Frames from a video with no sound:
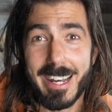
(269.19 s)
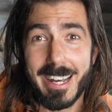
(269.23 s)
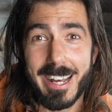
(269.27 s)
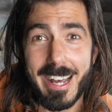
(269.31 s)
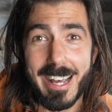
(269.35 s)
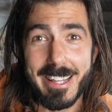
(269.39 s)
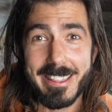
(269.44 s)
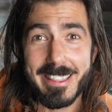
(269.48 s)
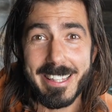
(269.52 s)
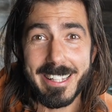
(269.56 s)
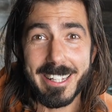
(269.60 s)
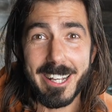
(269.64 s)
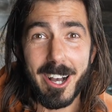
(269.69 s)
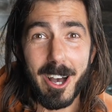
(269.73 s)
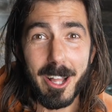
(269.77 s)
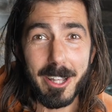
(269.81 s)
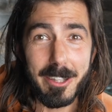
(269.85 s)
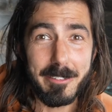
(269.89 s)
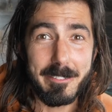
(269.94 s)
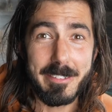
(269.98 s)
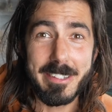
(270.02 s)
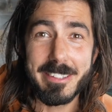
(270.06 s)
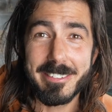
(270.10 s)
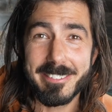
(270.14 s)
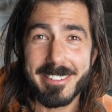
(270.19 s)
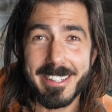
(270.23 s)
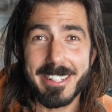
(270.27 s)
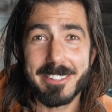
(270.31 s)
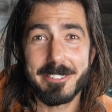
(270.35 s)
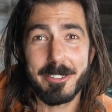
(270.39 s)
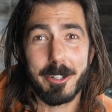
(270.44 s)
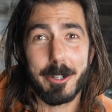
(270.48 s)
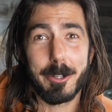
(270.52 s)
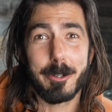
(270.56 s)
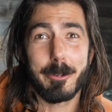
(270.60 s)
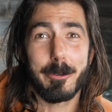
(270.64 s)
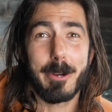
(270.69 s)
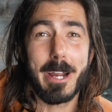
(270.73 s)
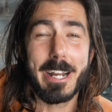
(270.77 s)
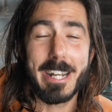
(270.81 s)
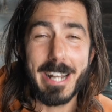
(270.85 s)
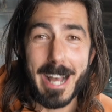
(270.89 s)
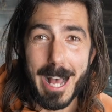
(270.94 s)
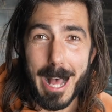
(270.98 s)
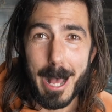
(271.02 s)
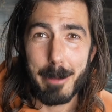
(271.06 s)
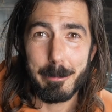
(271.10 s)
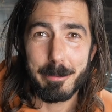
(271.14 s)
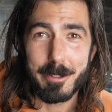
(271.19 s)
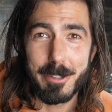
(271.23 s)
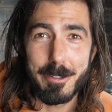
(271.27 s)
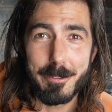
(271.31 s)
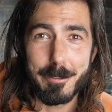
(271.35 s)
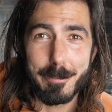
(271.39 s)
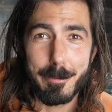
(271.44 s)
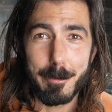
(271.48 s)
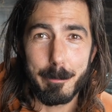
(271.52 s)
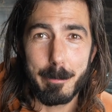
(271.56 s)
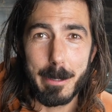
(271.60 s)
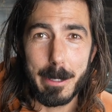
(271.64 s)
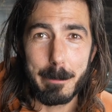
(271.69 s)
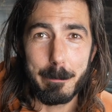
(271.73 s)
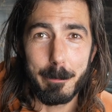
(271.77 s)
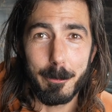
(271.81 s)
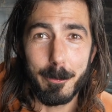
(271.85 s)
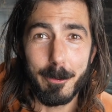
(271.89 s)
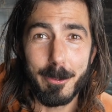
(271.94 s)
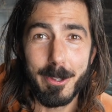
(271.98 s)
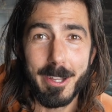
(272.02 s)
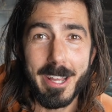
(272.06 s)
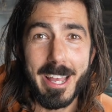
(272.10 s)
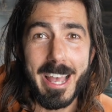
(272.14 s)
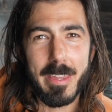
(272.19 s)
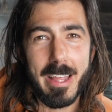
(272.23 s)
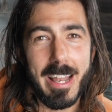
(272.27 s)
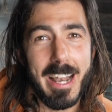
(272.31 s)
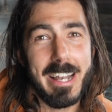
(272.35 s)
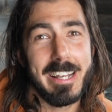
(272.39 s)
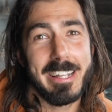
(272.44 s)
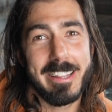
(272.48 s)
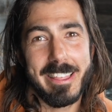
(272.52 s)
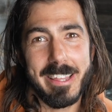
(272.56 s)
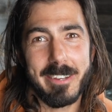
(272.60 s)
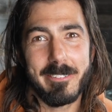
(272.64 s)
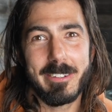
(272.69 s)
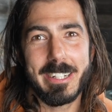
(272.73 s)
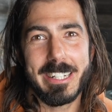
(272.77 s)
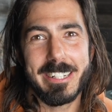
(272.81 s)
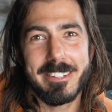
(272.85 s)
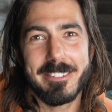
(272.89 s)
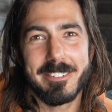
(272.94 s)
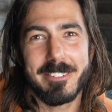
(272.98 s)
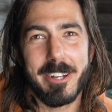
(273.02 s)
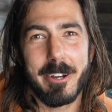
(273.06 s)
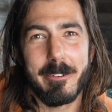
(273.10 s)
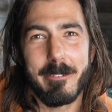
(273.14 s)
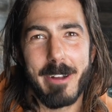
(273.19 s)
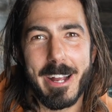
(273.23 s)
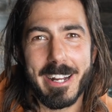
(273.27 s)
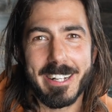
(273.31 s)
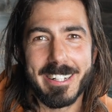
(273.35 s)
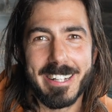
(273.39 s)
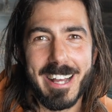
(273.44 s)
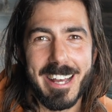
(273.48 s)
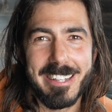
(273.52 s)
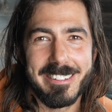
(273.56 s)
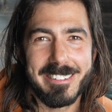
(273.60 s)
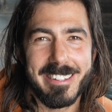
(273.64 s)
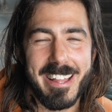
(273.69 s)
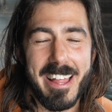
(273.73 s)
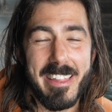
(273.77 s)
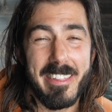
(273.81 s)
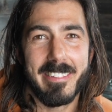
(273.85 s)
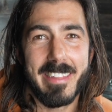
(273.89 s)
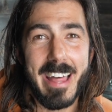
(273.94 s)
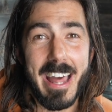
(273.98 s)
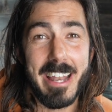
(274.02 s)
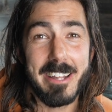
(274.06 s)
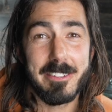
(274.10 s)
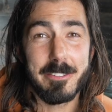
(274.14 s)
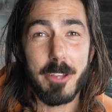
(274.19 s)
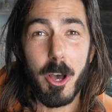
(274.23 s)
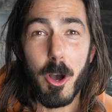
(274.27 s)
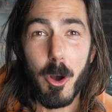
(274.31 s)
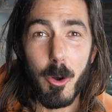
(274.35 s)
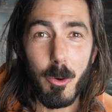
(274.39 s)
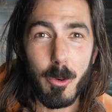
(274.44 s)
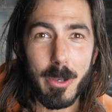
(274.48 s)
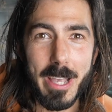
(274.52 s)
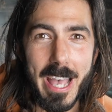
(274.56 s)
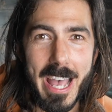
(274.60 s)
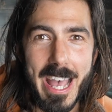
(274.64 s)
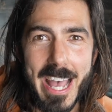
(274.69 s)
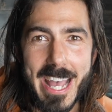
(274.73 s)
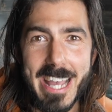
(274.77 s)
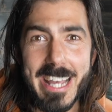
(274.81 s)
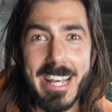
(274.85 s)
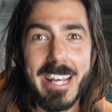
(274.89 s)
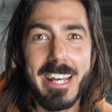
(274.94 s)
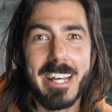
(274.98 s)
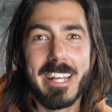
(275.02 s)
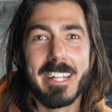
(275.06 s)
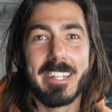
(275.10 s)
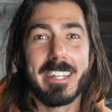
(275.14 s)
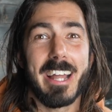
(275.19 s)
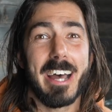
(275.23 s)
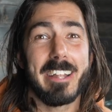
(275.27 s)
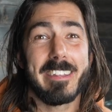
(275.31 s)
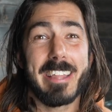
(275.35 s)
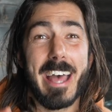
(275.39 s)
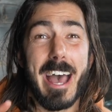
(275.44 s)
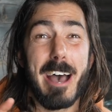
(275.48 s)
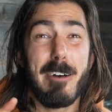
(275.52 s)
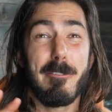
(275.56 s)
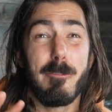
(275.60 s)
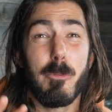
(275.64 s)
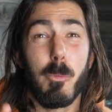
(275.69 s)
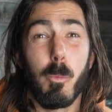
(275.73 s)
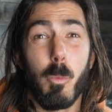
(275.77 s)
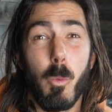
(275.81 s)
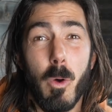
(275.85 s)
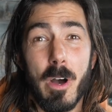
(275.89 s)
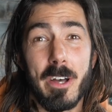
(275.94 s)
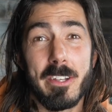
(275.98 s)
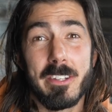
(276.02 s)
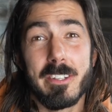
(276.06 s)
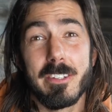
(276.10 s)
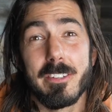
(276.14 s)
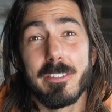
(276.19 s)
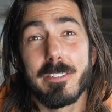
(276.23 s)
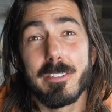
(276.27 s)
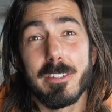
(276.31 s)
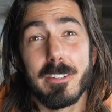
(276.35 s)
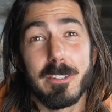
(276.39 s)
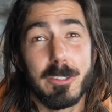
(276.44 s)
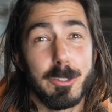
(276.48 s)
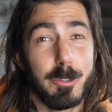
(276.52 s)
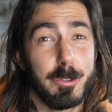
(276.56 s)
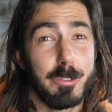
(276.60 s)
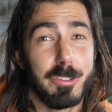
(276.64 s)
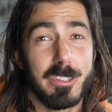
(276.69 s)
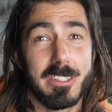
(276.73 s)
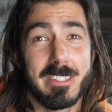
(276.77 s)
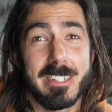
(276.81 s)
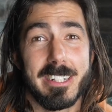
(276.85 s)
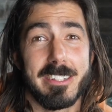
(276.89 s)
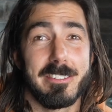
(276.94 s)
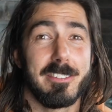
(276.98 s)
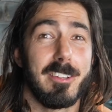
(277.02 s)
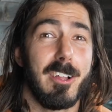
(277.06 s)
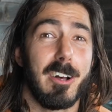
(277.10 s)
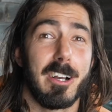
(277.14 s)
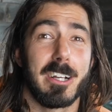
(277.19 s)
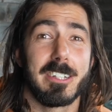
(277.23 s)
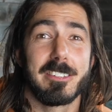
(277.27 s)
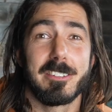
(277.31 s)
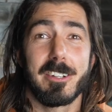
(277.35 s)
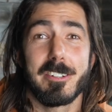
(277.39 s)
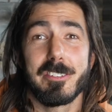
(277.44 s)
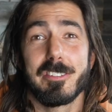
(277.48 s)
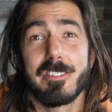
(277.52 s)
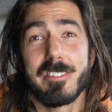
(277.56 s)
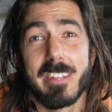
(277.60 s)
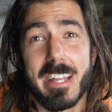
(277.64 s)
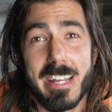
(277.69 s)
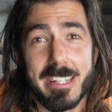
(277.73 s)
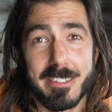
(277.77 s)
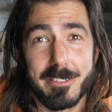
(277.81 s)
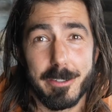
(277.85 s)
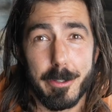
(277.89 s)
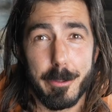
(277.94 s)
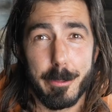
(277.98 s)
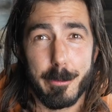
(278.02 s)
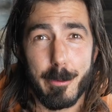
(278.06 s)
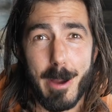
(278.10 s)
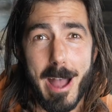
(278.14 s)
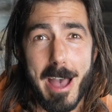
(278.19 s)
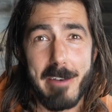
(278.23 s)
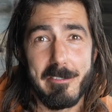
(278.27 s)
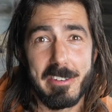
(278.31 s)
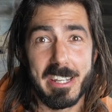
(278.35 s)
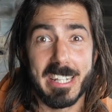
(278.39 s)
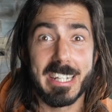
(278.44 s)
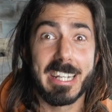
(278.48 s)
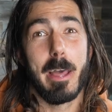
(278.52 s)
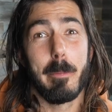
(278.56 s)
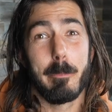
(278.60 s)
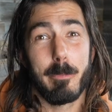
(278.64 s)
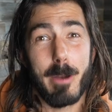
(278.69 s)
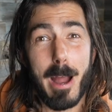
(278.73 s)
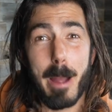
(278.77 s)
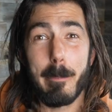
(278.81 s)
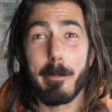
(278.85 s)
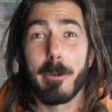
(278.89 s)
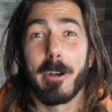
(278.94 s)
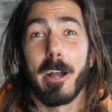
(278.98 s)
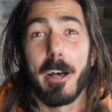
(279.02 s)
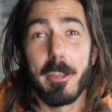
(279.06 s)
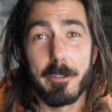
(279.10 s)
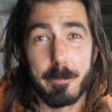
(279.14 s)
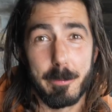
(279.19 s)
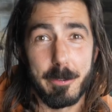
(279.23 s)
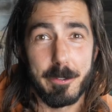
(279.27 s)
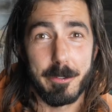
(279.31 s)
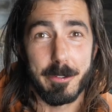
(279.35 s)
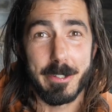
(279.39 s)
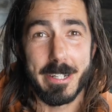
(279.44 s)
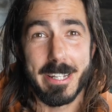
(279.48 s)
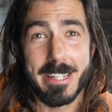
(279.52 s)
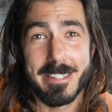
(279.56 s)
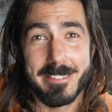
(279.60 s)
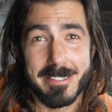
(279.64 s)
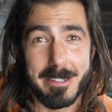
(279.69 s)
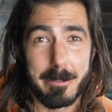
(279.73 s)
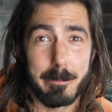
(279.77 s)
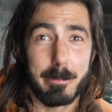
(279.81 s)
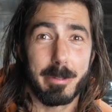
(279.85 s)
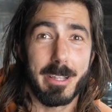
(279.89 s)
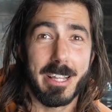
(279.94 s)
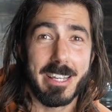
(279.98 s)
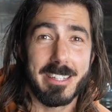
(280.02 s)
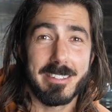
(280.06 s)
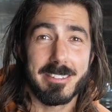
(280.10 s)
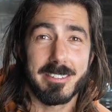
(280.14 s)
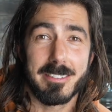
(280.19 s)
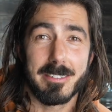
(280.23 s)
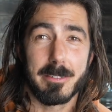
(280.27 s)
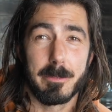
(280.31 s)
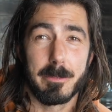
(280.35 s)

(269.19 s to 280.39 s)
I think all of these things are great options for people. And I think we need to start recognizing that, that it's okay not to have one solution as long as our snakes are thriving and proper husbandry is in place.